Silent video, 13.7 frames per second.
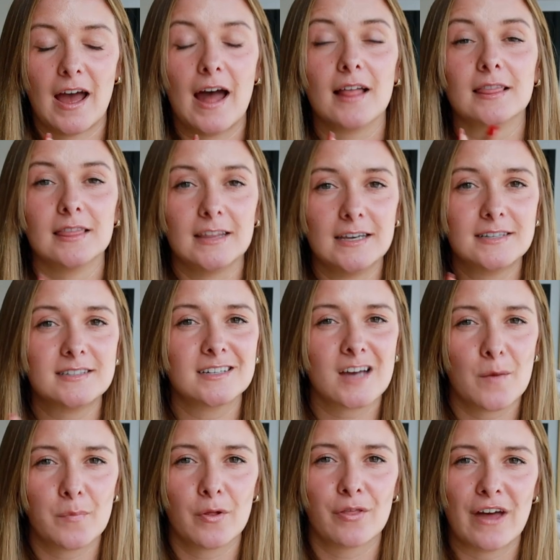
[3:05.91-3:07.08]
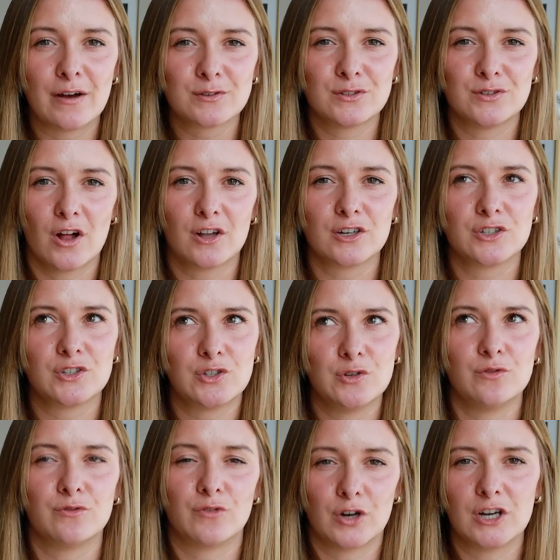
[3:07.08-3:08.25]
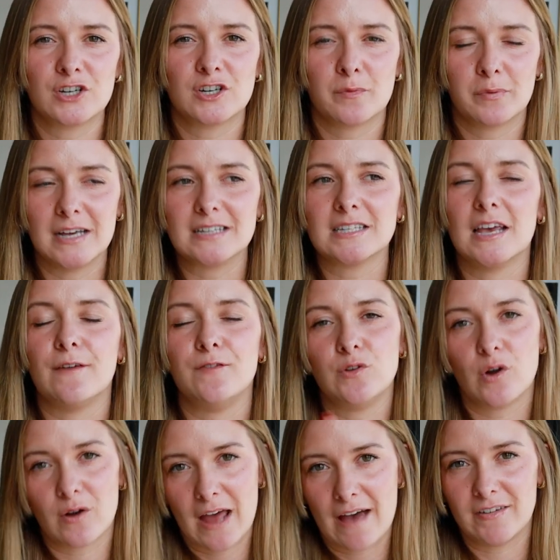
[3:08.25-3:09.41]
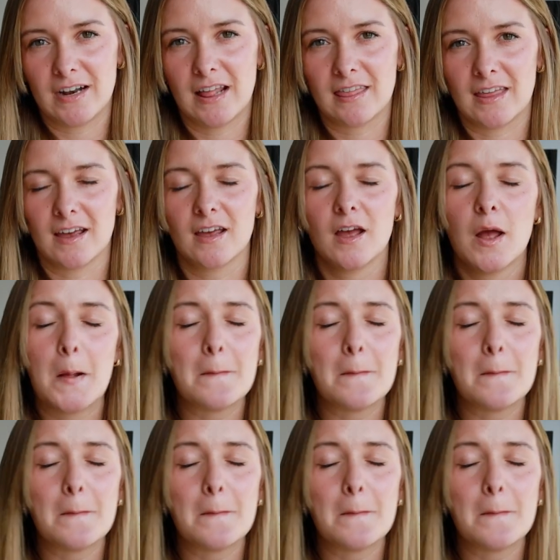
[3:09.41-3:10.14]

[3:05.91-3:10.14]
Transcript: at least a couple $1,000s to furnish a place if you don't have anything.